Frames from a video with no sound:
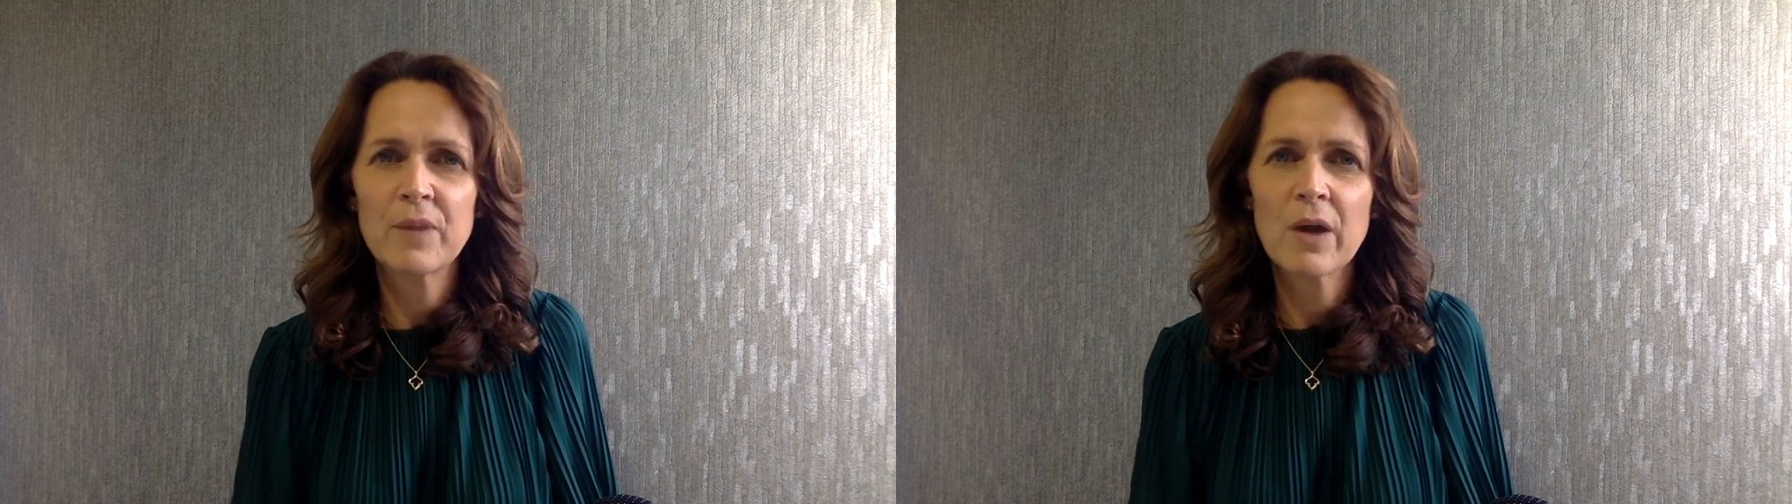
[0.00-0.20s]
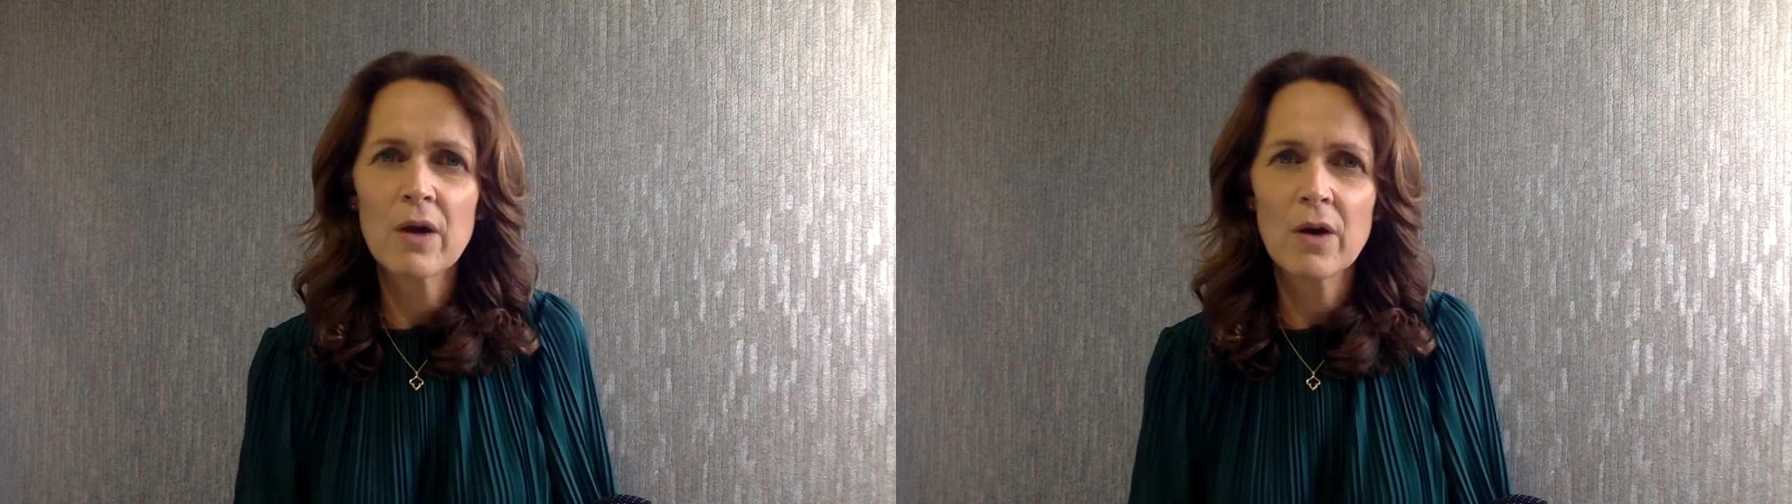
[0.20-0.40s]

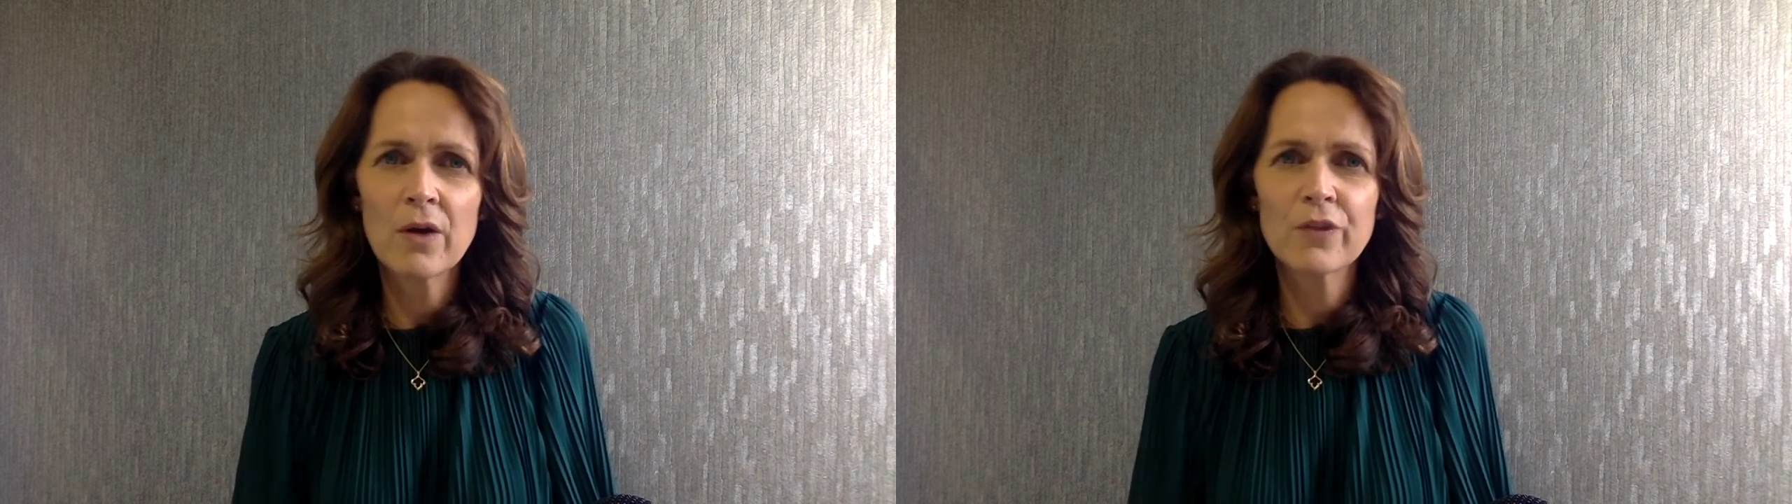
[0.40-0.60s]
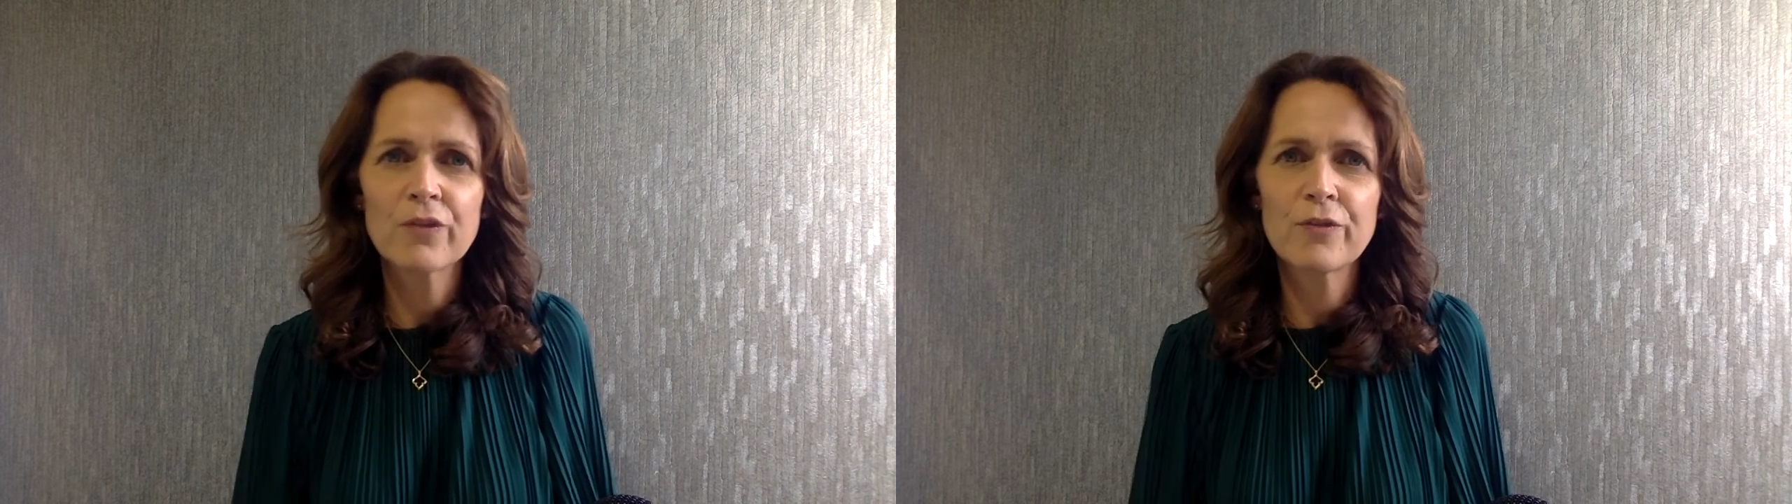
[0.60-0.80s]

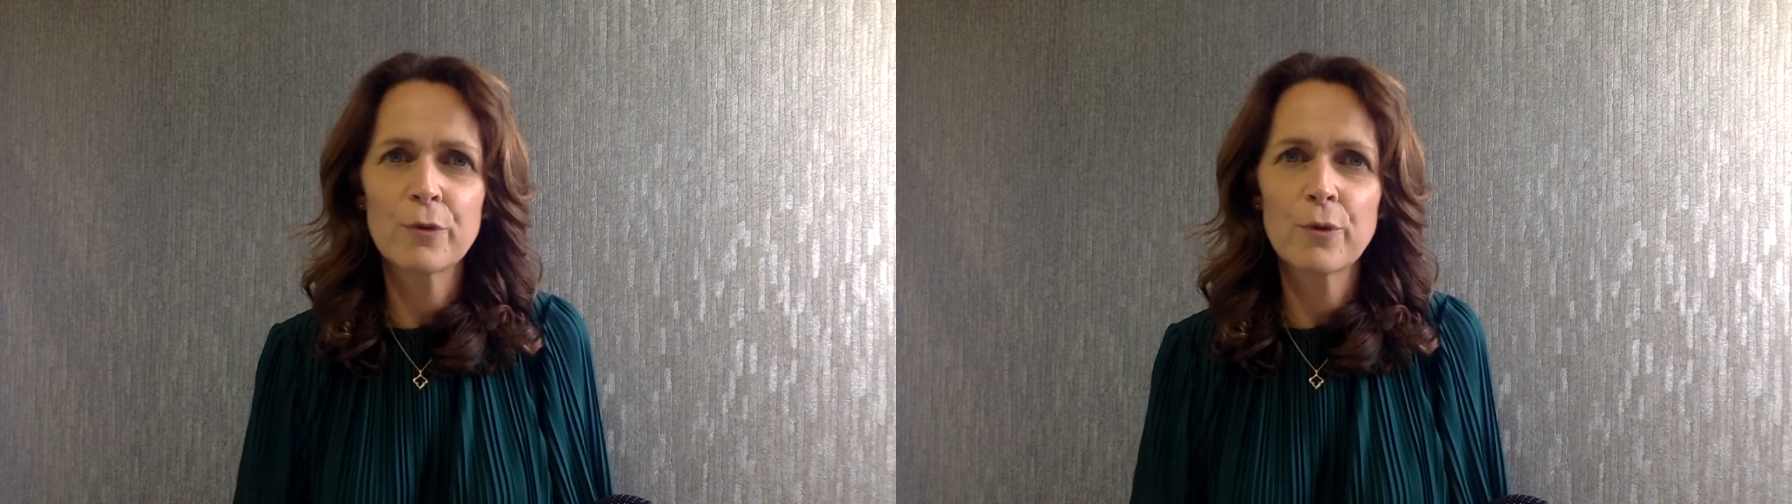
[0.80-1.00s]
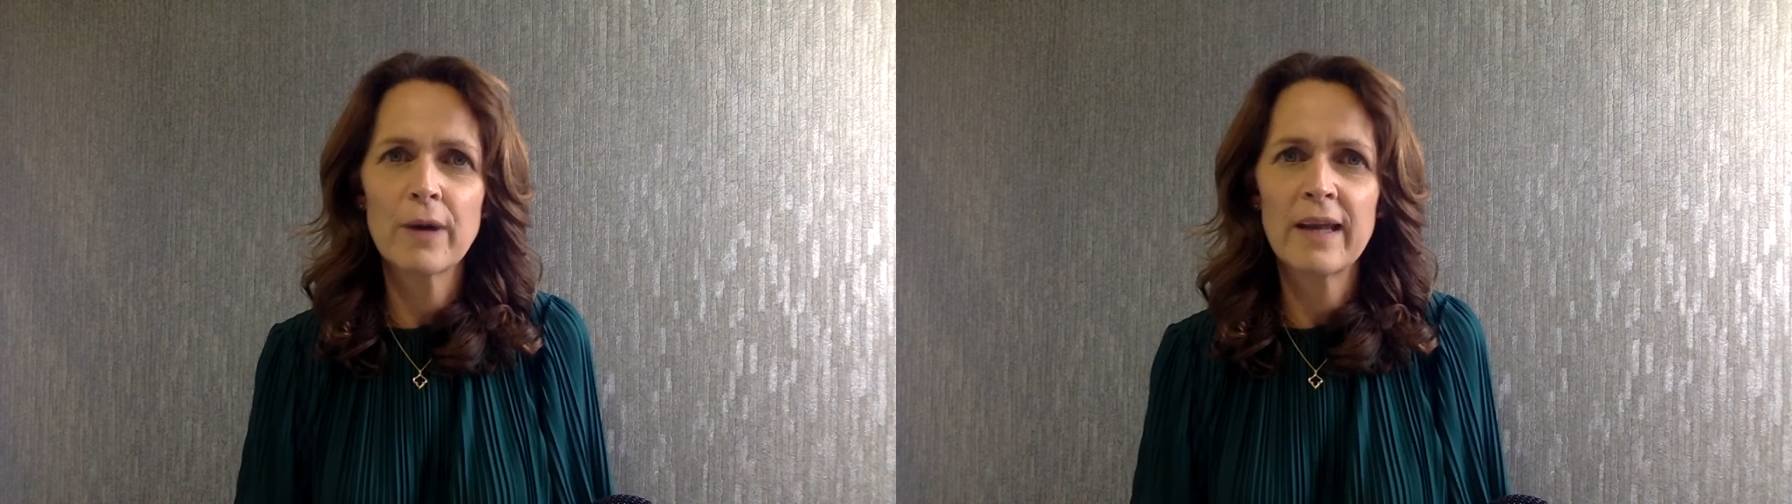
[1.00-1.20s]
cars for